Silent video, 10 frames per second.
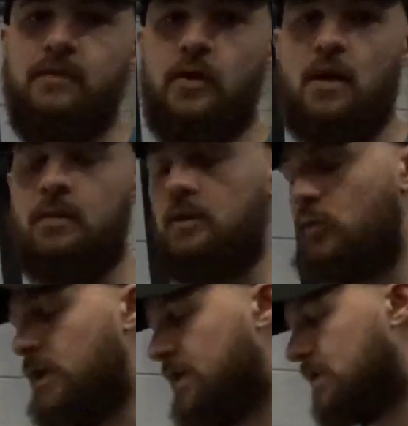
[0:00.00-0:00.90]
for a couple
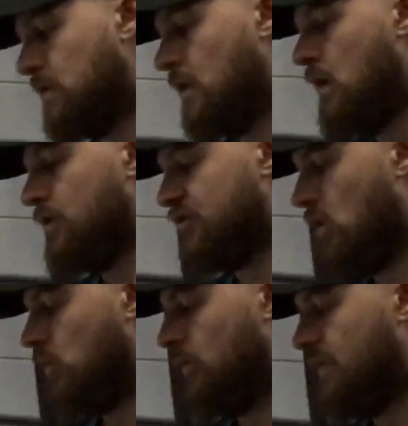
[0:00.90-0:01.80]
of weeks.
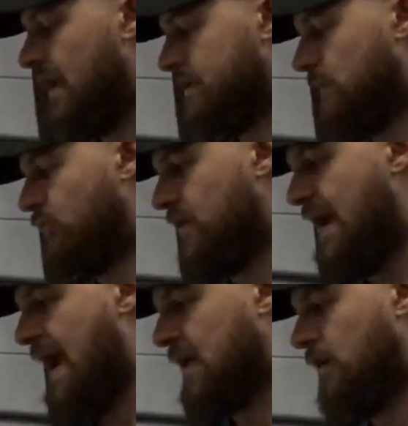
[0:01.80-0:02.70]
So that is a
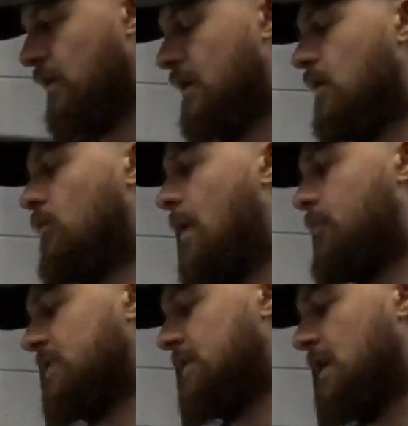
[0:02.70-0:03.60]
pretty accurate
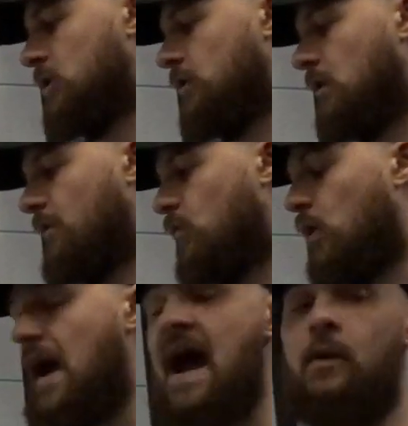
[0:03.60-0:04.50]
representation of
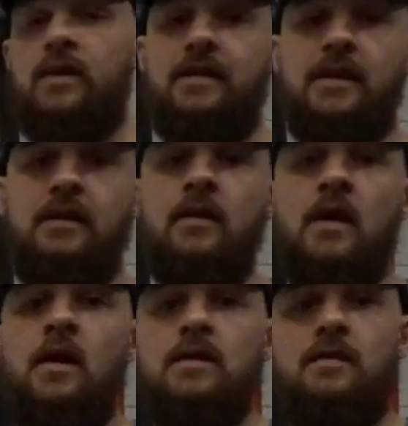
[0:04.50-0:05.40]
what I would need
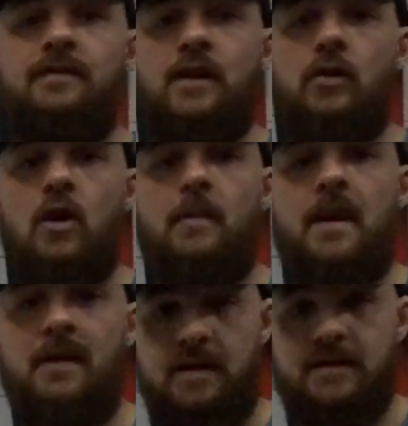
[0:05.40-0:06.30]
to figure out
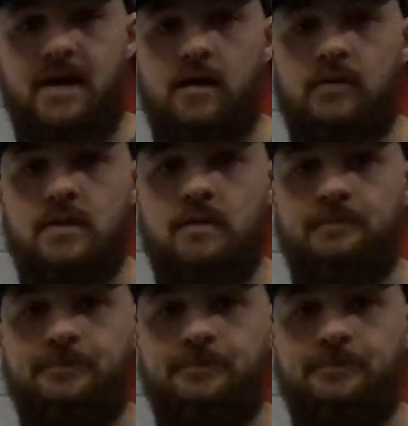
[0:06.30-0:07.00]
my maintenance calories.